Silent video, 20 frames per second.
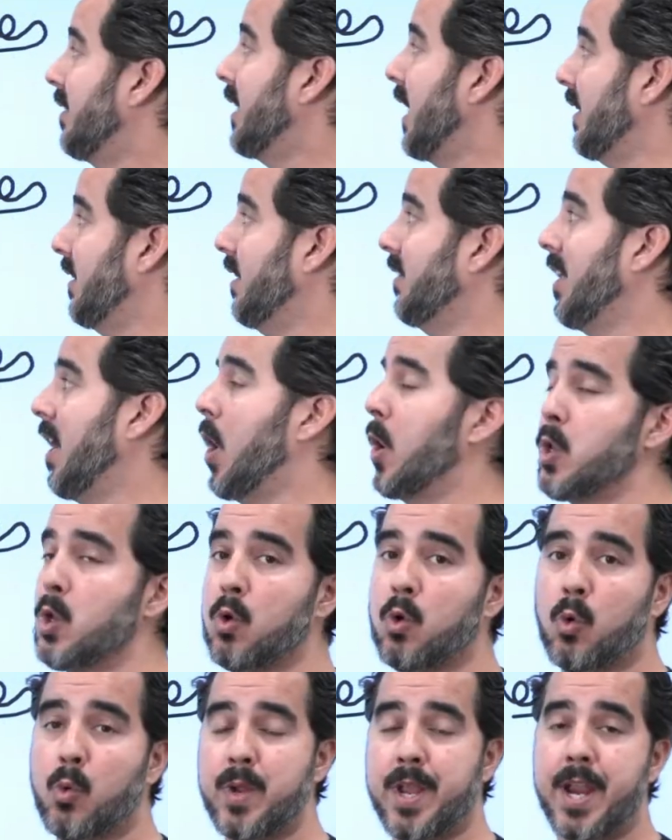This is how
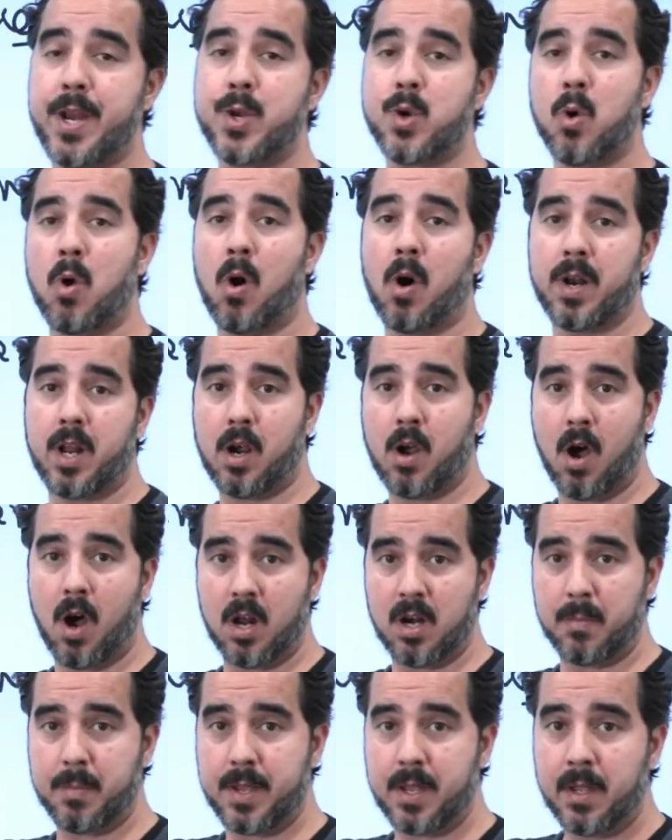you create your own
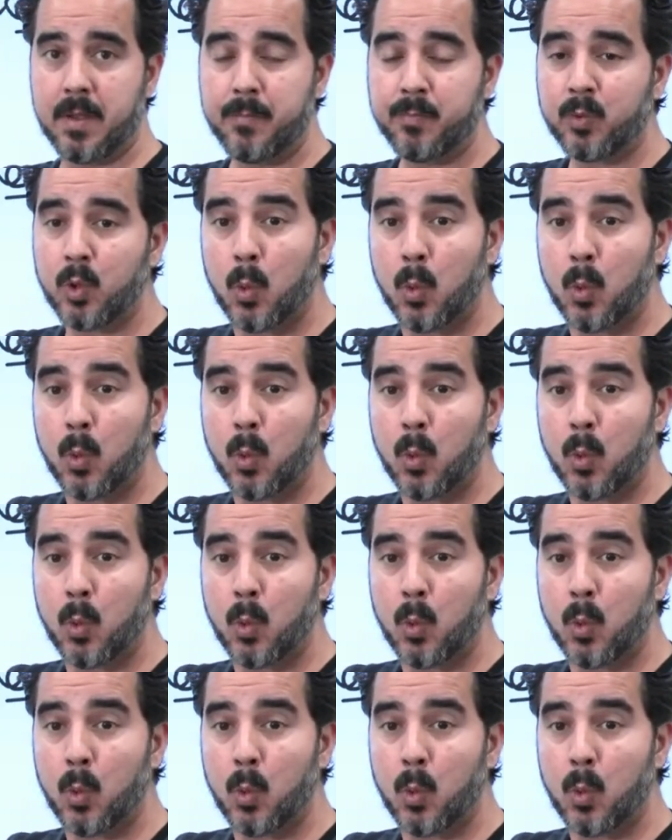economy.